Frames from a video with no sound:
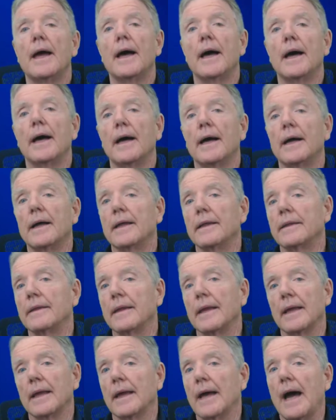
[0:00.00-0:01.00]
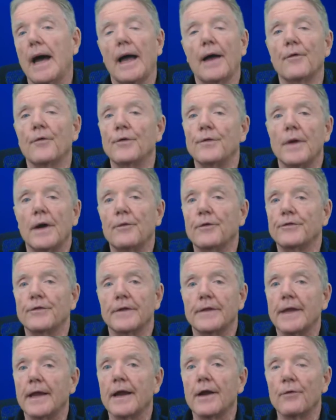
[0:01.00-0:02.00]
I
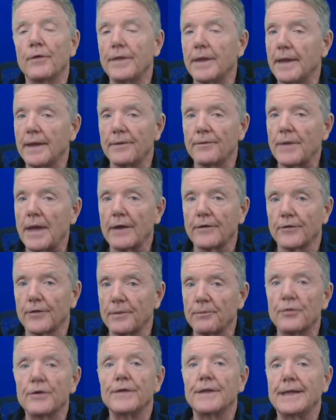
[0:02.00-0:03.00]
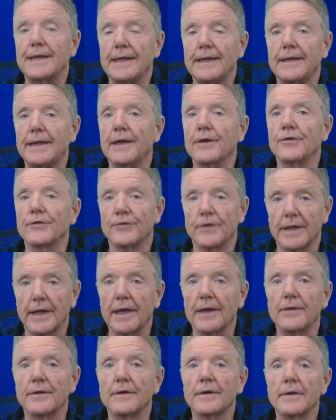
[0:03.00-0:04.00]
wasn't there when they actually put the details
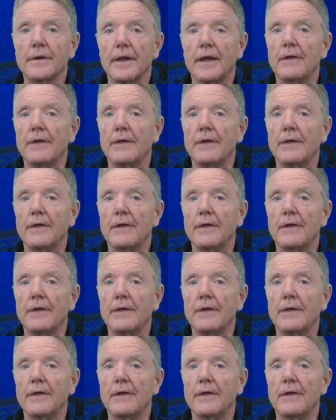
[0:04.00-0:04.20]
together.